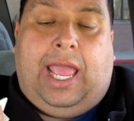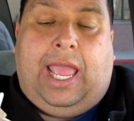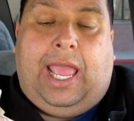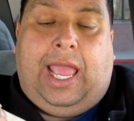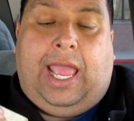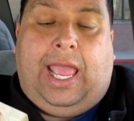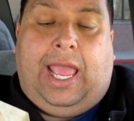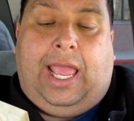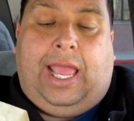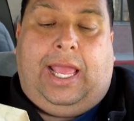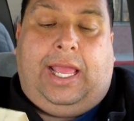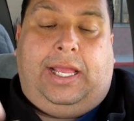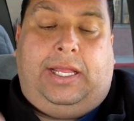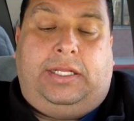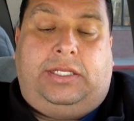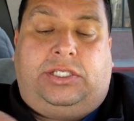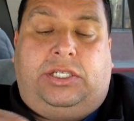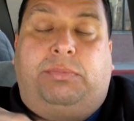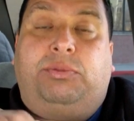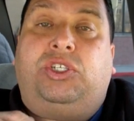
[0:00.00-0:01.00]

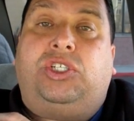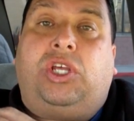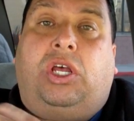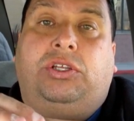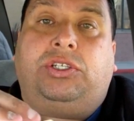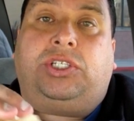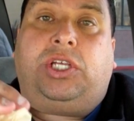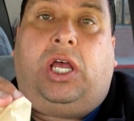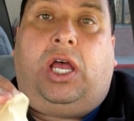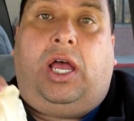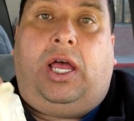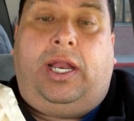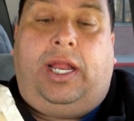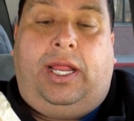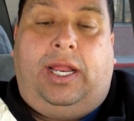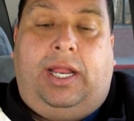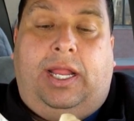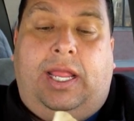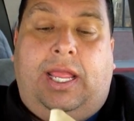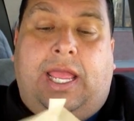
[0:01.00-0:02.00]
and some salsa on
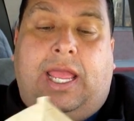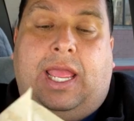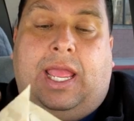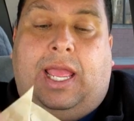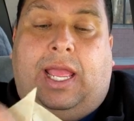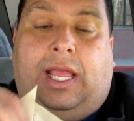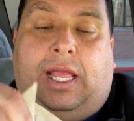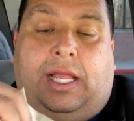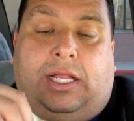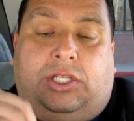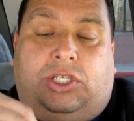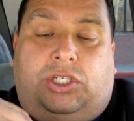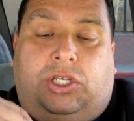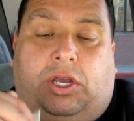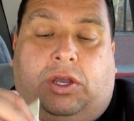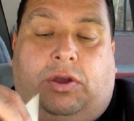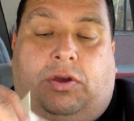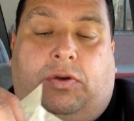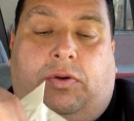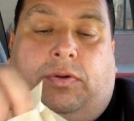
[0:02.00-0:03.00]
it. And
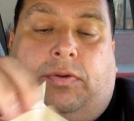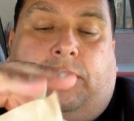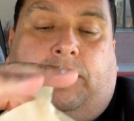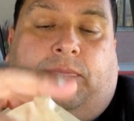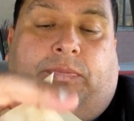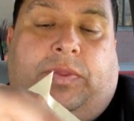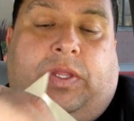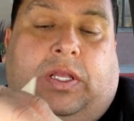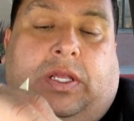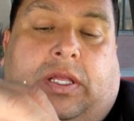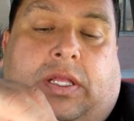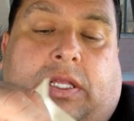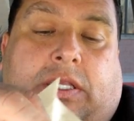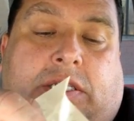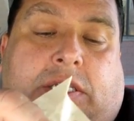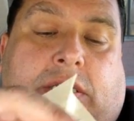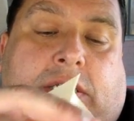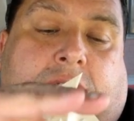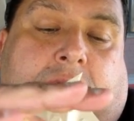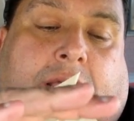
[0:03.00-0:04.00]
so
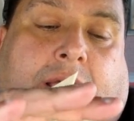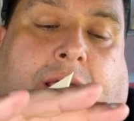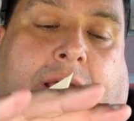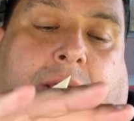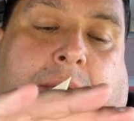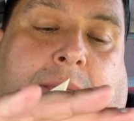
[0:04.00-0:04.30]
this is